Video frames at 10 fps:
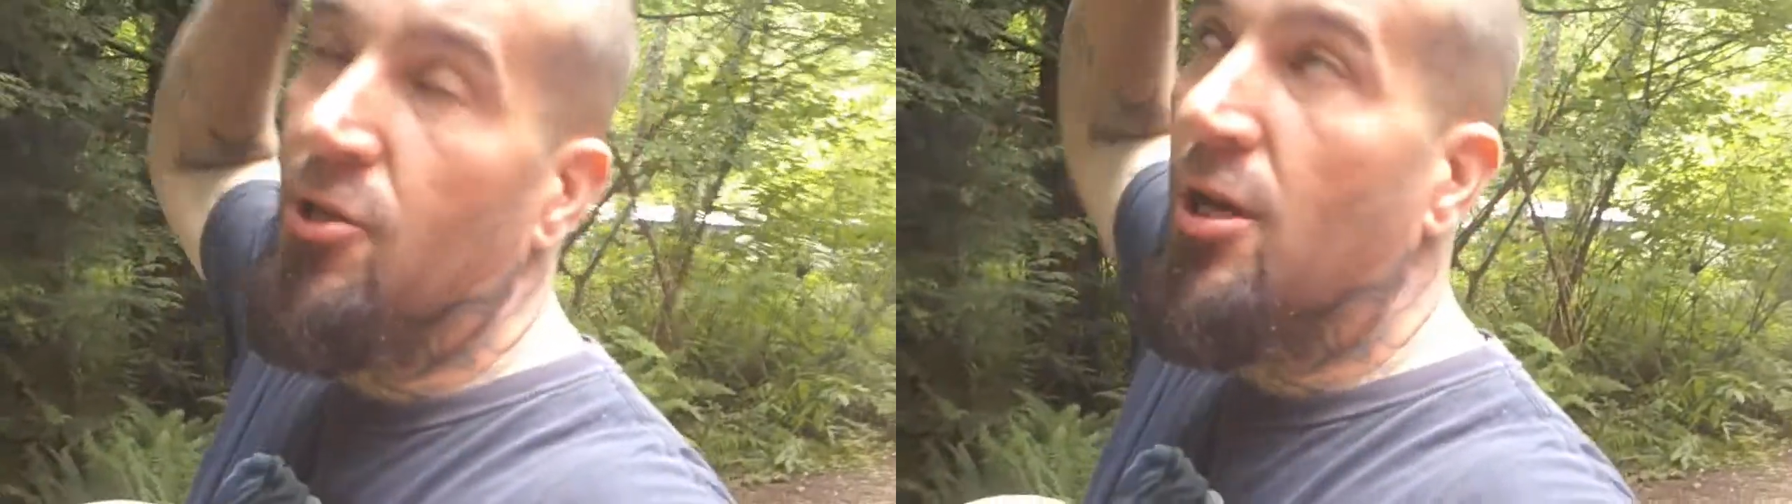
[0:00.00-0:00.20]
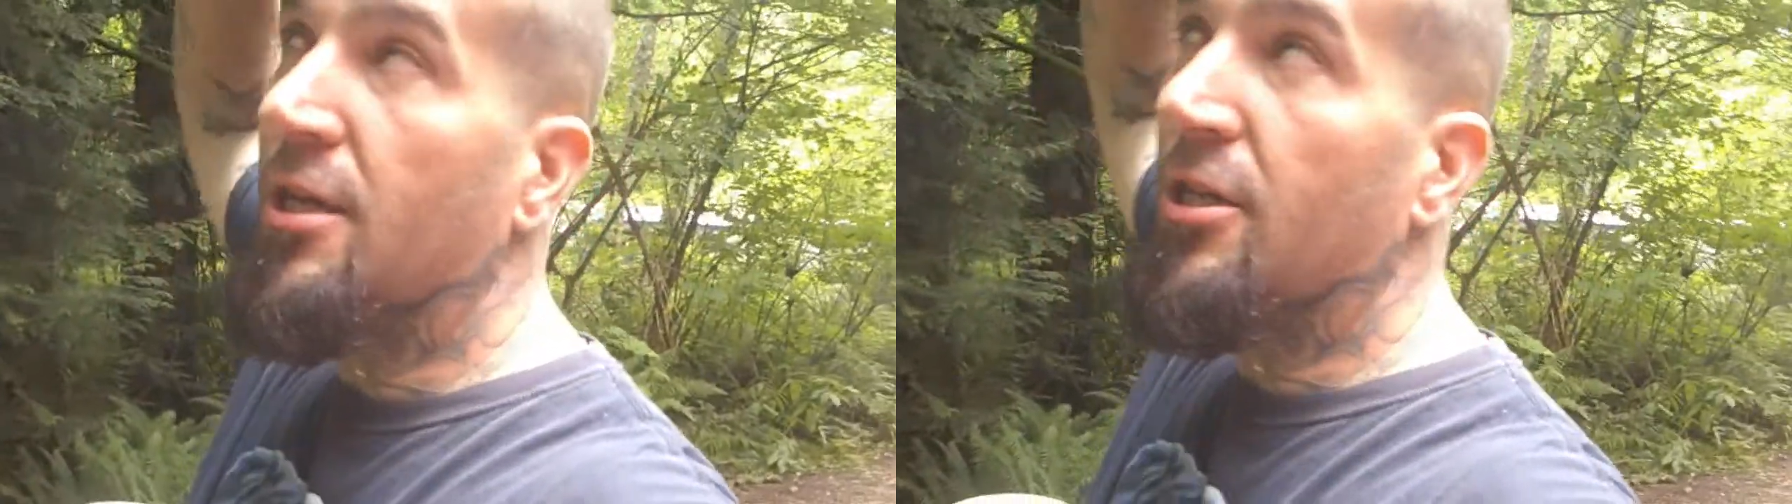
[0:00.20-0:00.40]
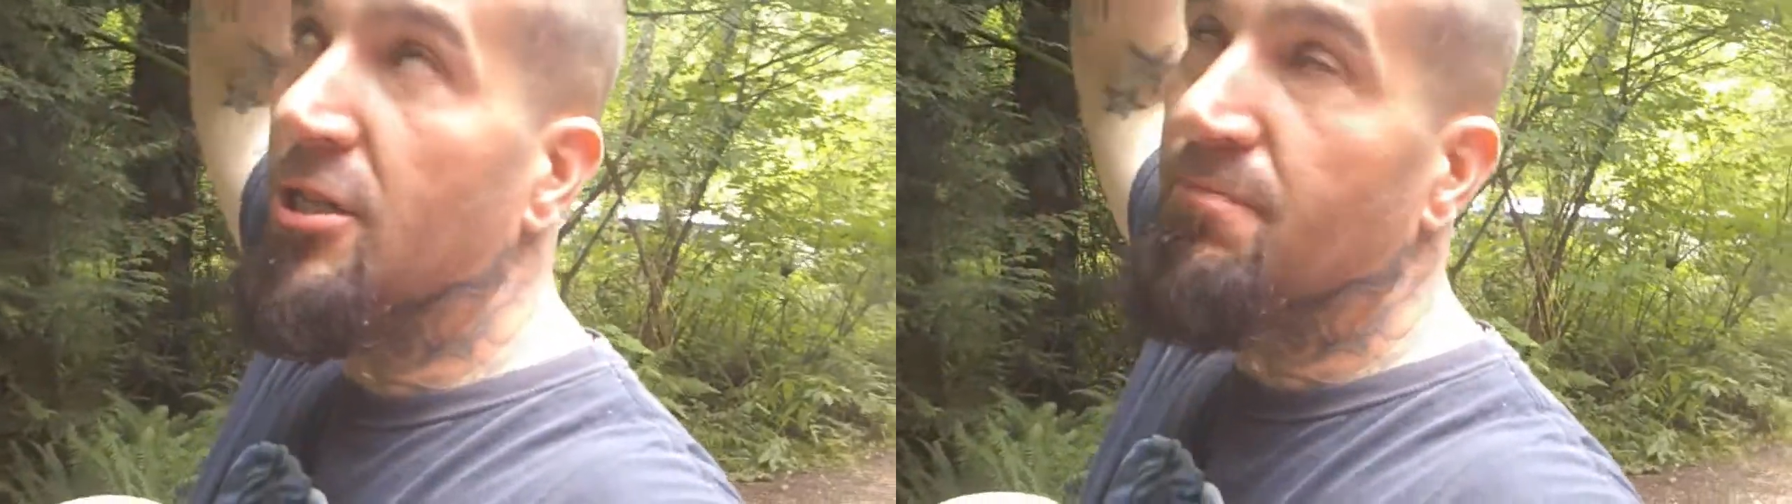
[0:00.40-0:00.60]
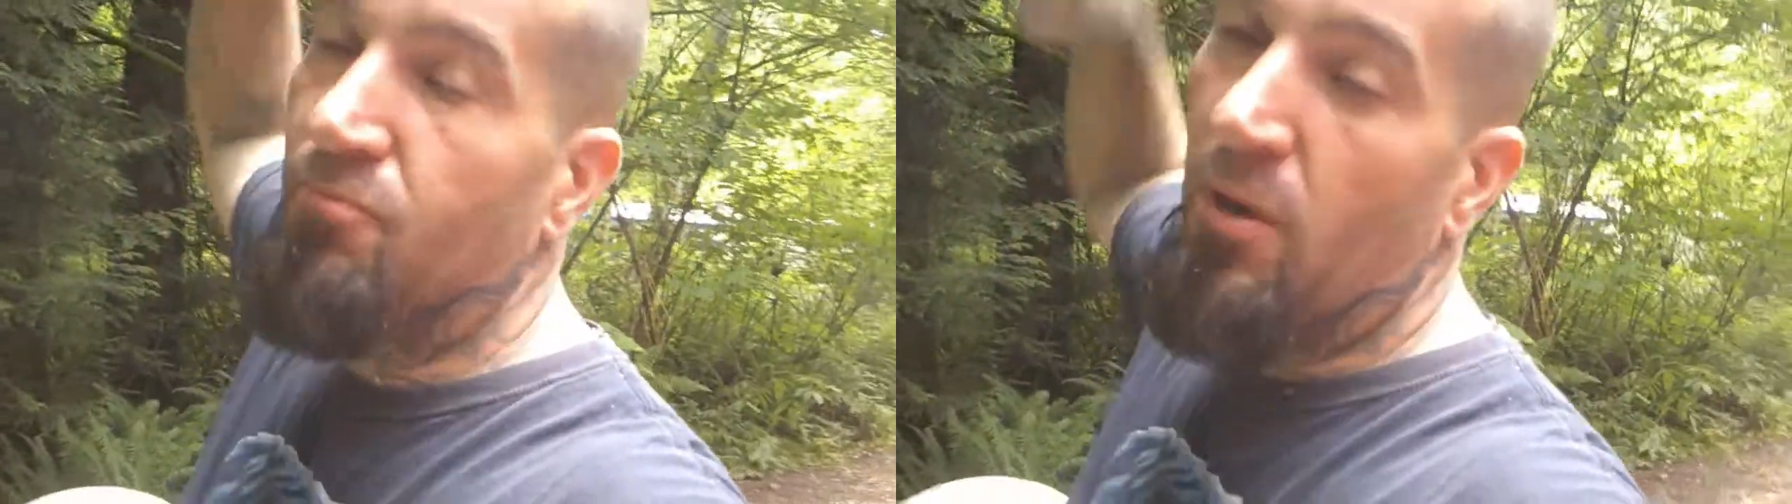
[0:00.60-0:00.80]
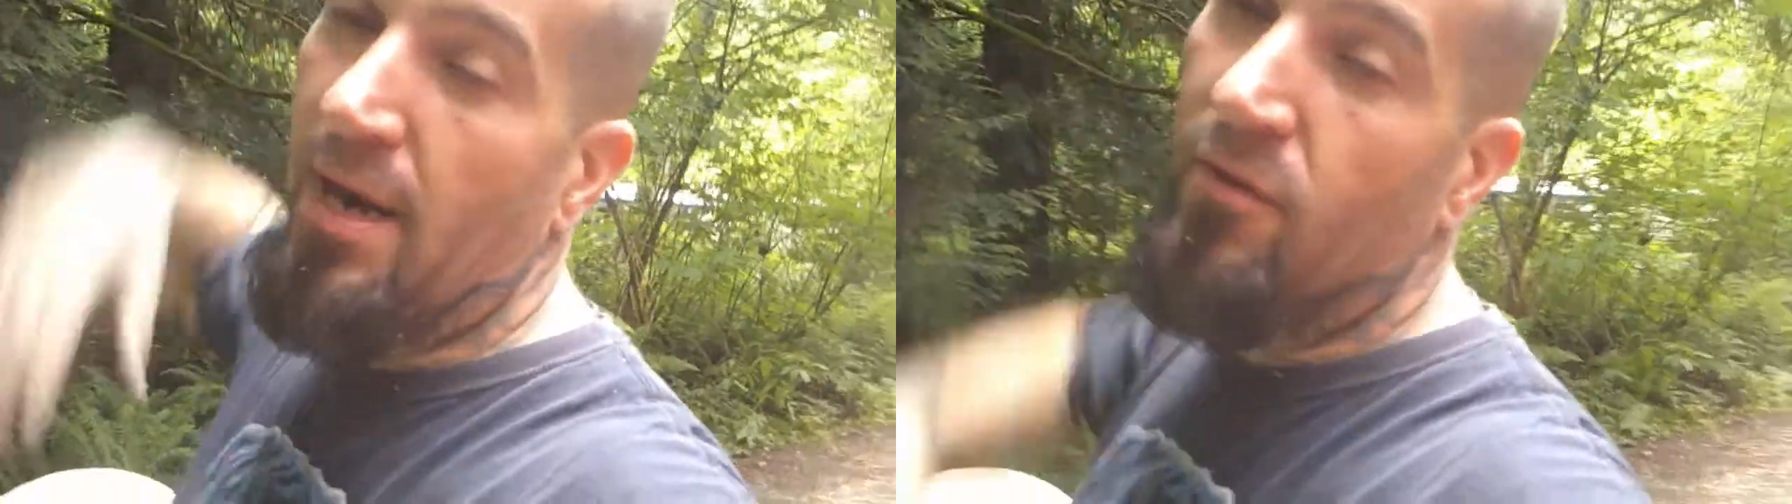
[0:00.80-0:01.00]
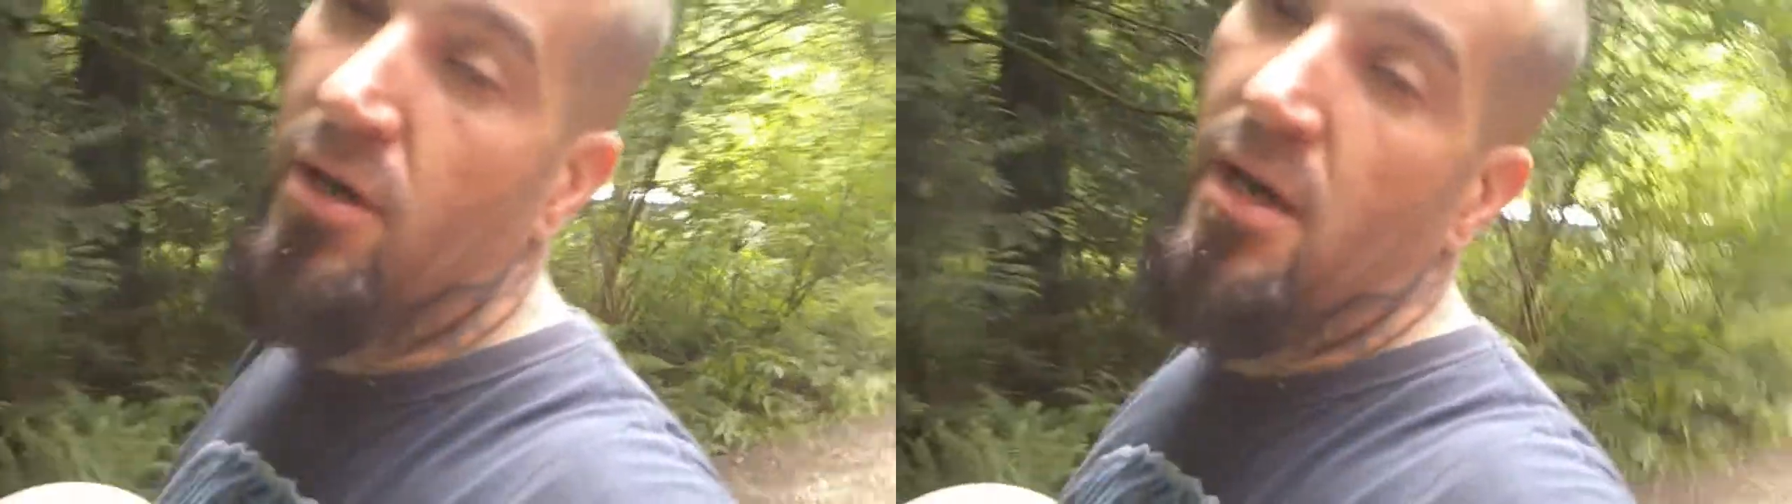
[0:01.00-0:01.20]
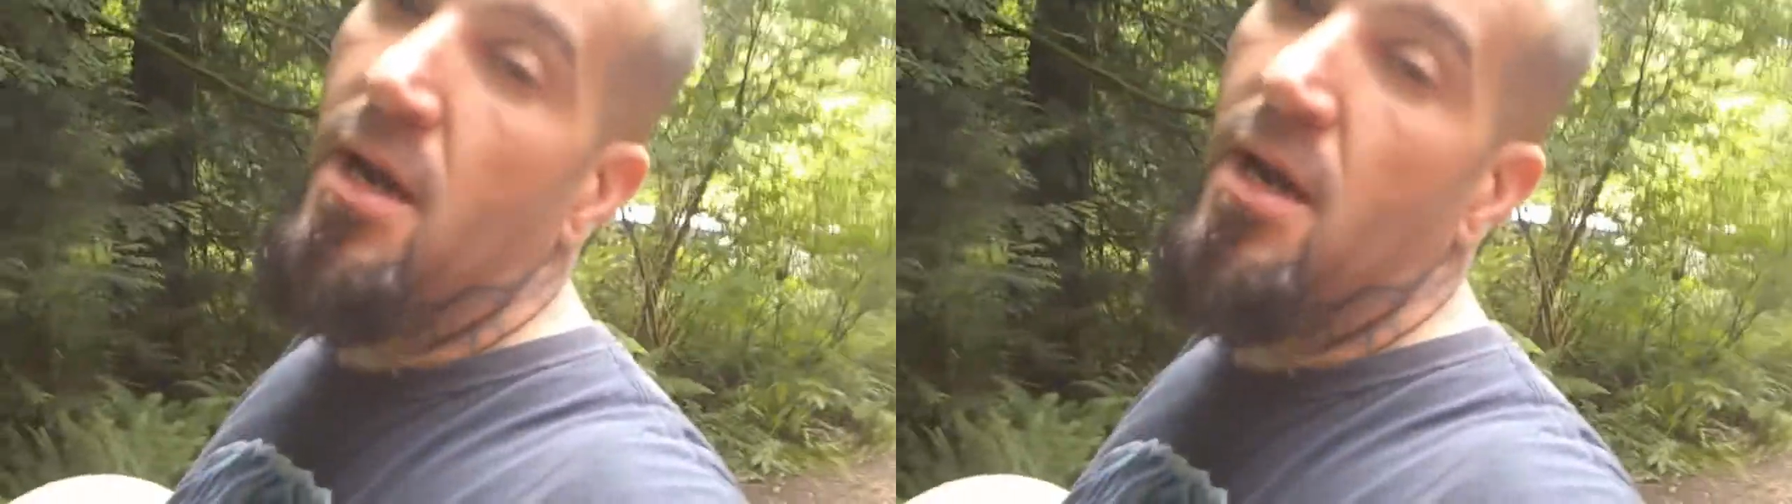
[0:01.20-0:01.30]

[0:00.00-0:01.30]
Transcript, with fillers: turn on, you use whatever